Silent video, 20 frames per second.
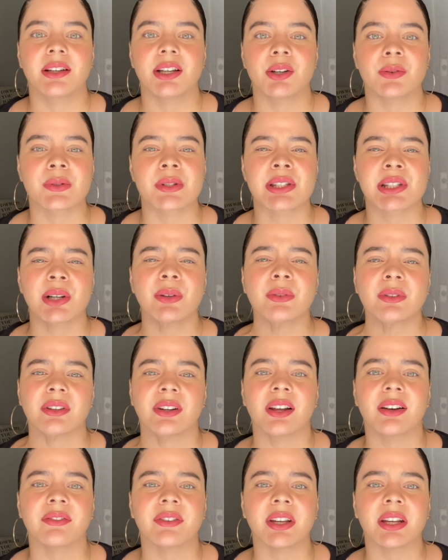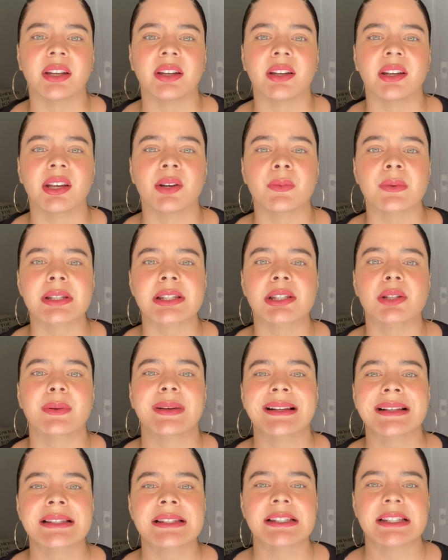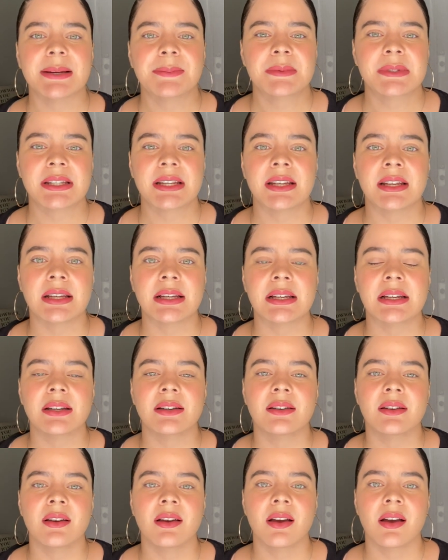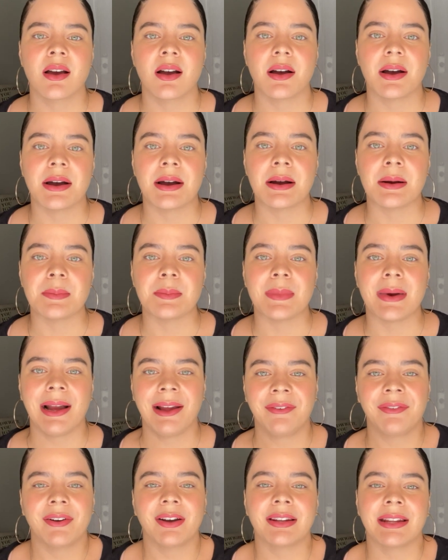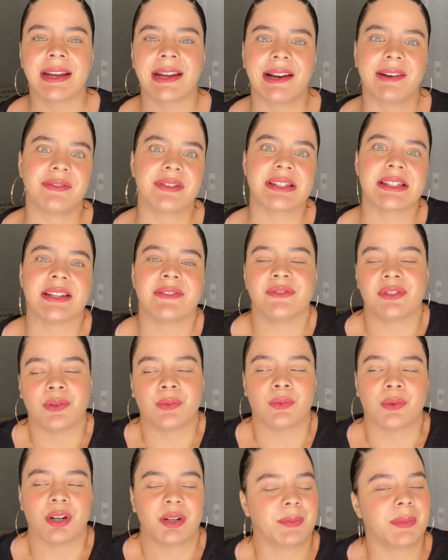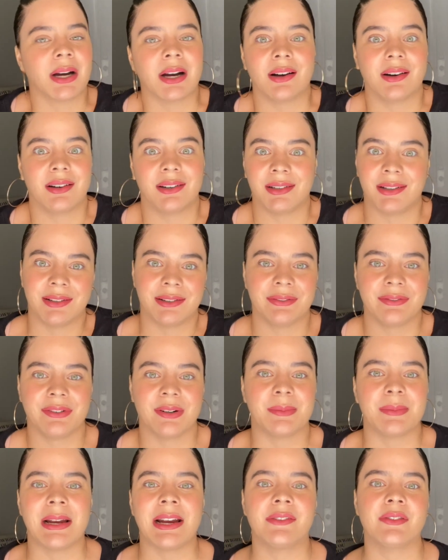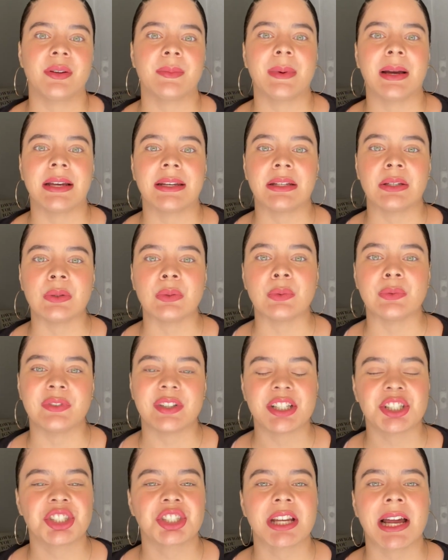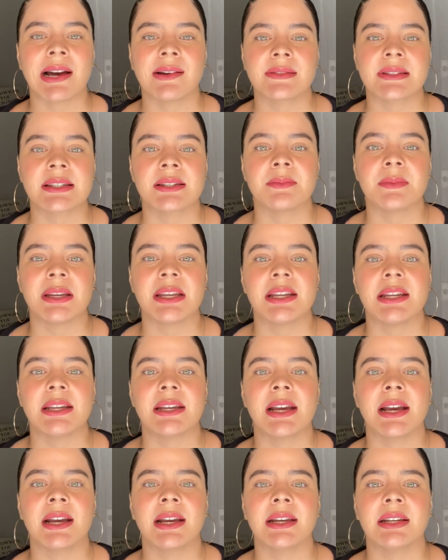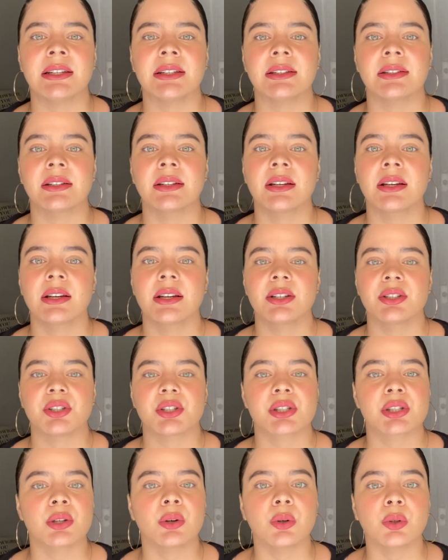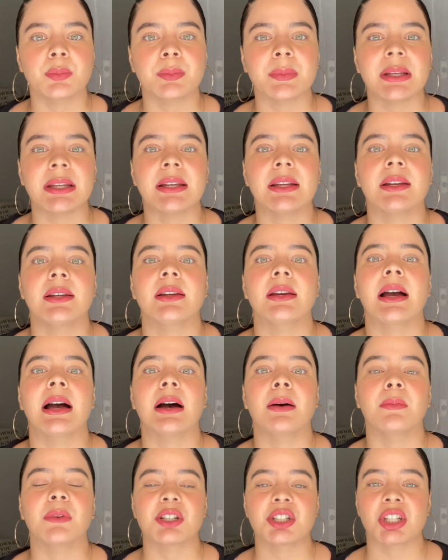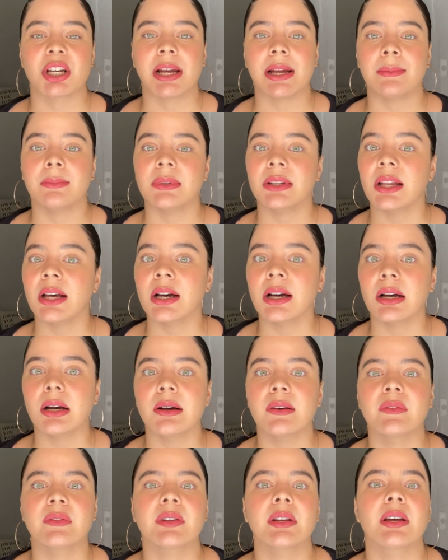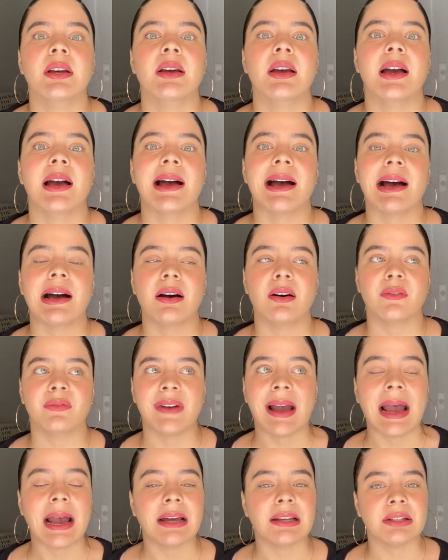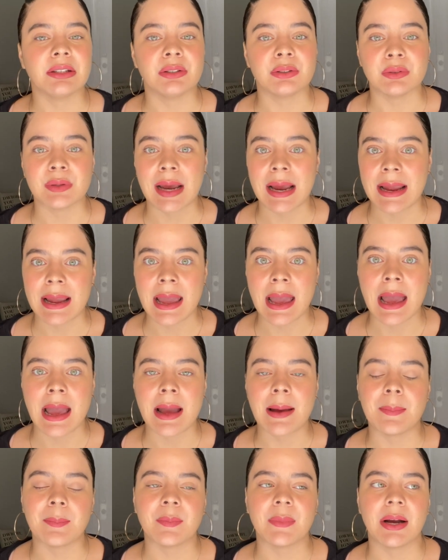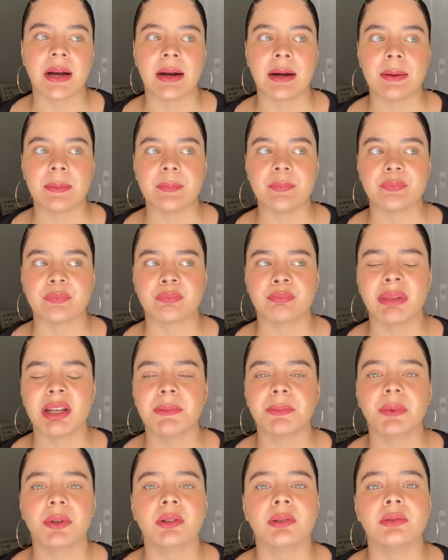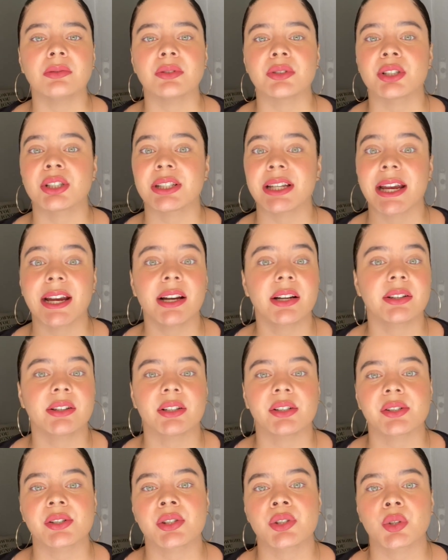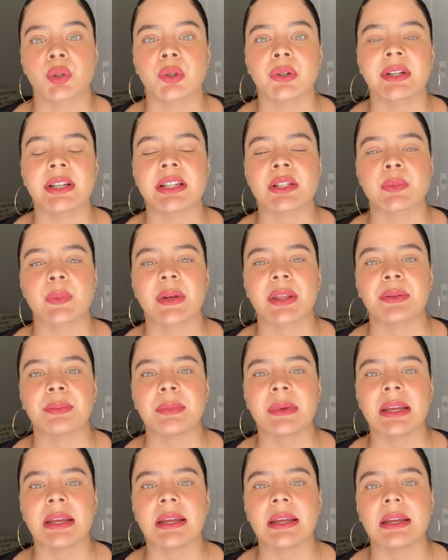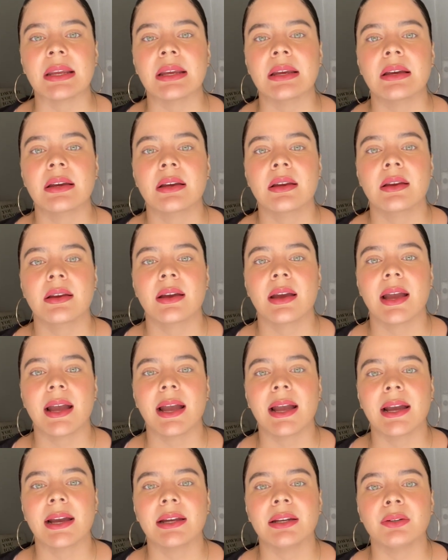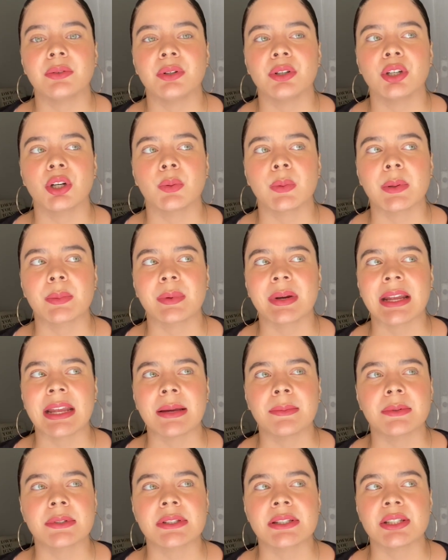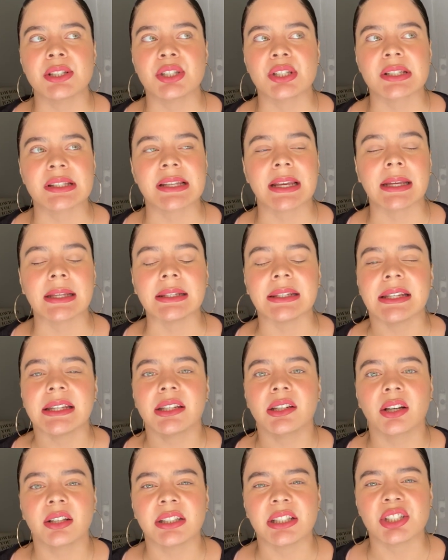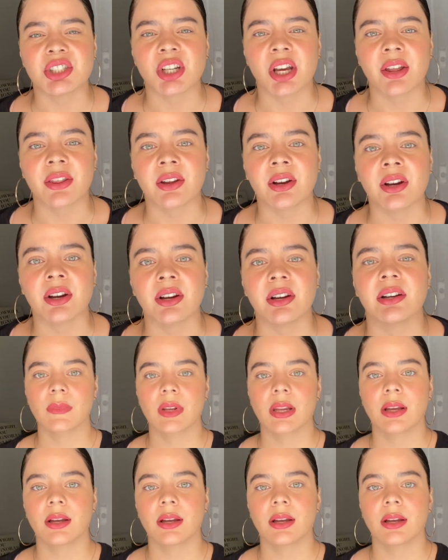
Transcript: It was so loving. It was so accepting. I felt like I received a warm hug from everybody who reached out to me and just told me how much I am loved, how valued I am. People who shared their stories with me, and, you know, we were able to just like lean on each other.